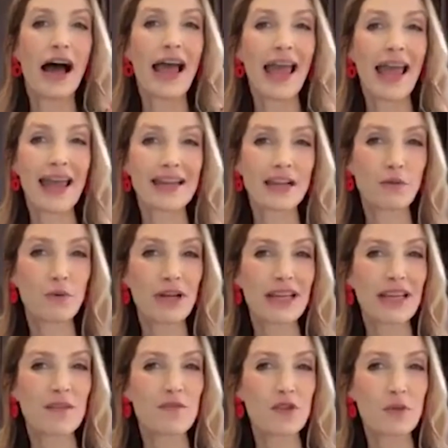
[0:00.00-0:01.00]
and I want
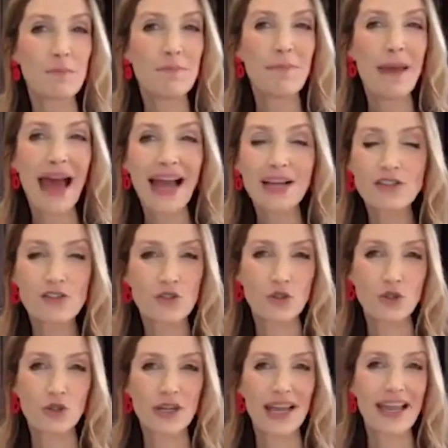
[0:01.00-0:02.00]
to give you the
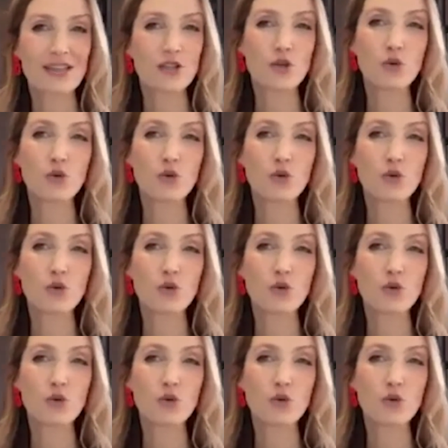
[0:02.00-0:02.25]
backstory as